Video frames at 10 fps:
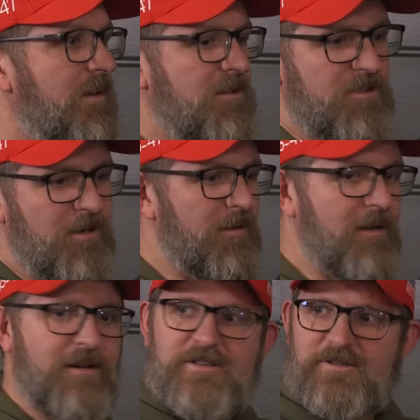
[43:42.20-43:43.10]
Joe
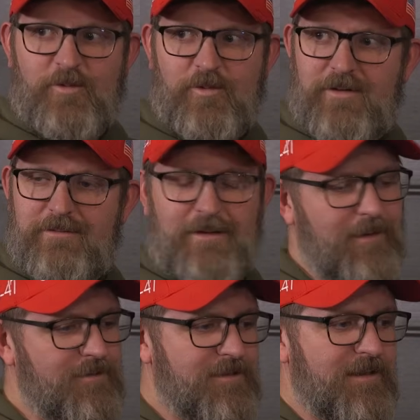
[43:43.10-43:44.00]
Rogan.
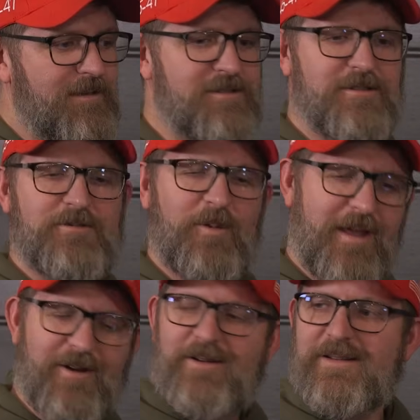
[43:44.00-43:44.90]
I was like, this is
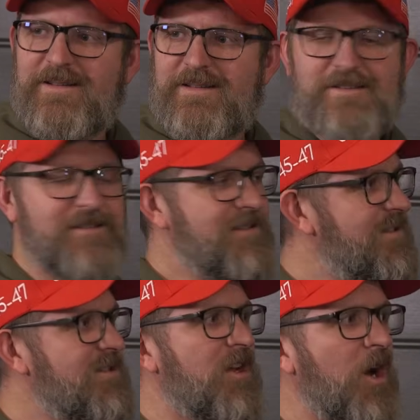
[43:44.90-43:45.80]
weird. This
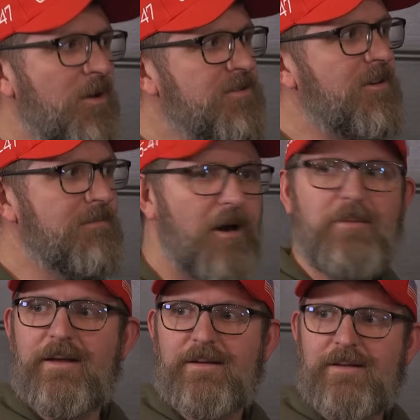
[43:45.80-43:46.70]
is a cultural
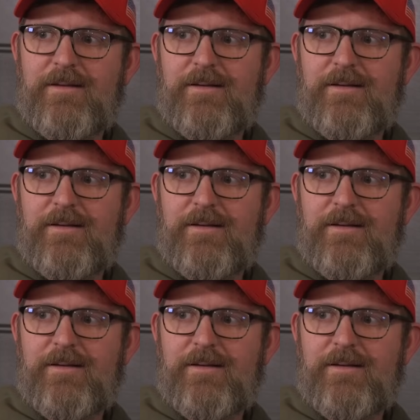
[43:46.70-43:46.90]
moment.